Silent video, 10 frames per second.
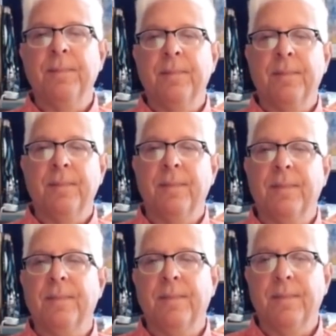
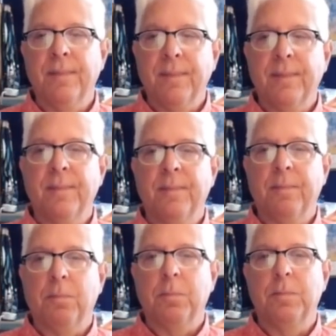
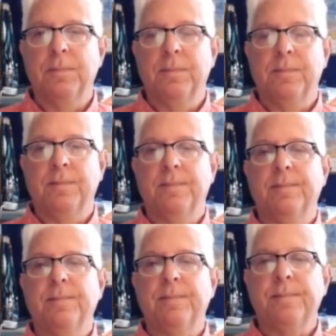
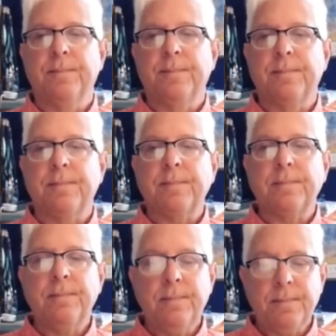
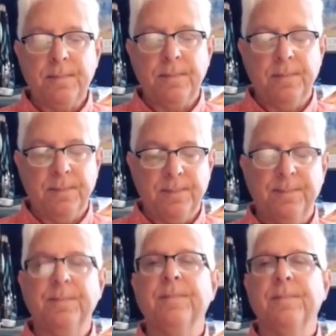
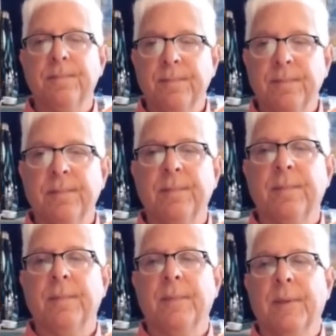
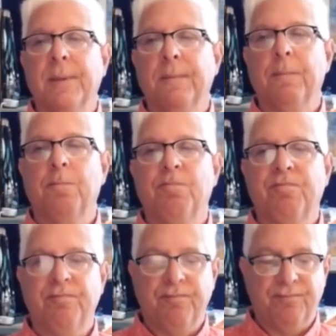
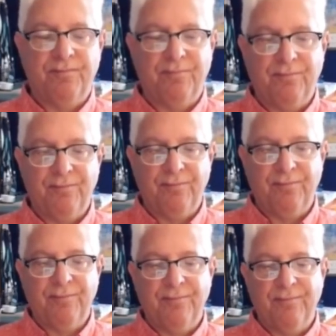
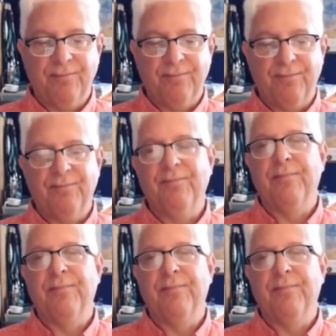The person shown says nothing.